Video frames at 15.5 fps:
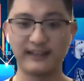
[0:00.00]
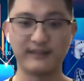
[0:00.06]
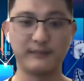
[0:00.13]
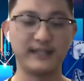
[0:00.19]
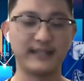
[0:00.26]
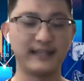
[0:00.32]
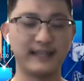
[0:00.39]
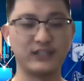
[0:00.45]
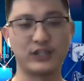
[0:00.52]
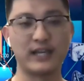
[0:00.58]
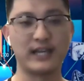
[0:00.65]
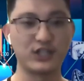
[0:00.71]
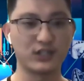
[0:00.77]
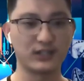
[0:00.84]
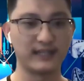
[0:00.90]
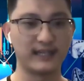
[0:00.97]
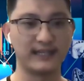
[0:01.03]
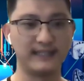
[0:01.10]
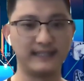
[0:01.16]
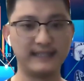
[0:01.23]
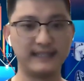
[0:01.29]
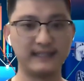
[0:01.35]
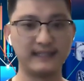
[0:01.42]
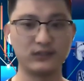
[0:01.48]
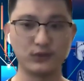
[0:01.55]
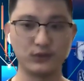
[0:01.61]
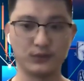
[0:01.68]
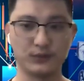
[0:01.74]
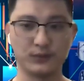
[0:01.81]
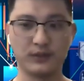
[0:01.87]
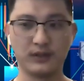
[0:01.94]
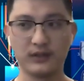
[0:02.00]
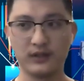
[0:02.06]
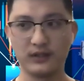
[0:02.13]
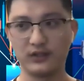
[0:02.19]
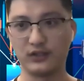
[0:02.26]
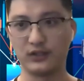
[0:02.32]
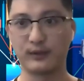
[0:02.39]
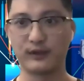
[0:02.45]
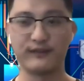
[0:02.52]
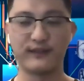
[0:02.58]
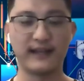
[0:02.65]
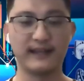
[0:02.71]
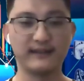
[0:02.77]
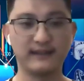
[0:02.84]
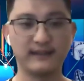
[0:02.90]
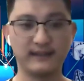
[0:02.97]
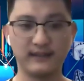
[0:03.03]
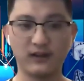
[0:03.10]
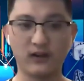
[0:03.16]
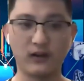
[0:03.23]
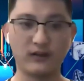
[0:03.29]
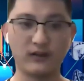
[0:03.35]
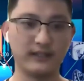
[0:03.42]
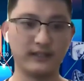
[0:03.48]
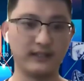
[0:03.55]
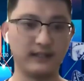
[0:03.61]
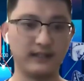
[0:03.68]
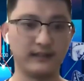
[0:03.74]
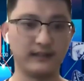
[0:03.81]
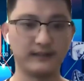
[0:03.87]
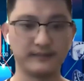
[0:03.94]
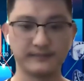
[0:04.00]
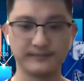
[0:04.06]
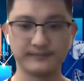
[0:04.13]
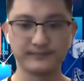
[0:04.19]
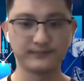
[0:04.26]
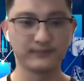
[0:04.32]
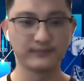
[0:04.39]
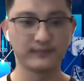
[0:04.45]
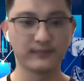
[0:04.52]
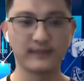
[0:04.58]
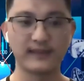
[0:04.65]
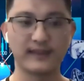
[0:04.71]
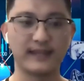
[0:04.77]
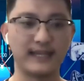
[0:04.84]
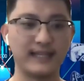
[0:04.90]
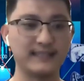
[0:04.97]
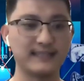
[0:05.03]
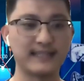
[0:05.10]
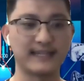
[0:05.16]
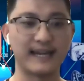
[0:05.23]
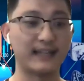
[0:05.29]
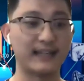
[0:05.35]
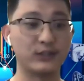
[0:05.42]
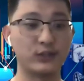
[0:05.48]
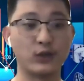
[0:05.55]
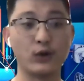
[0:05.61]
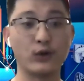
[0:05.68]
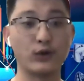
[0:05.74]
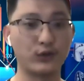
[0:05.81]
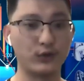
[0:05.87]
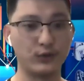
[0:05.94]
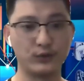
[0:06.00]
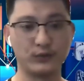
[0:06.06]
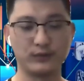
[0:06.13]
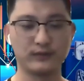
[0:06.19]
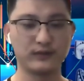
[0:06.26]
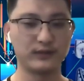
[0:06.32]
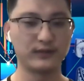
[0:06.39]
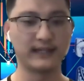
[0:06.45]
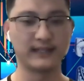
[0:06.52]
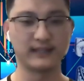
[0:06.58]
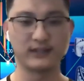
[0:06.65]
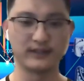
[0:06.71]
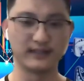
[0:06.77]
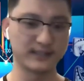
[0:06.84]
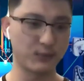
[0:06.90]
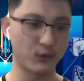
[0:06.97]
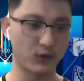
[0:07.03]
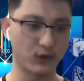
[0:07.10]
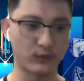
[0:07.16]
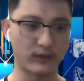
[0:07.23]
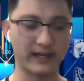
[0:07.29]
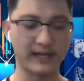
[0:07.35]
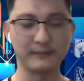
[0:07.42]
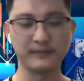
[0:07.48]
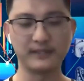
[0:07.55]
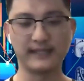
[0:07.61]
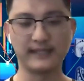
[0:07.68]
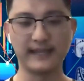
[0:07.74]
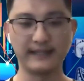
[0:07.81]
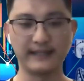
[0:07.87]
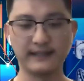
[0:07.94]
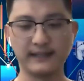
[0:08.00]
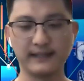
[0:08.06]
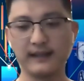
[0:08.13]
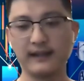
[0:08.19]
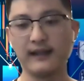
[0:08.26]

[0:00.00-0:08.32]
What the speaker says: give me the education that I needed to, prevent all the things that I had to go through to get to this point where I am today.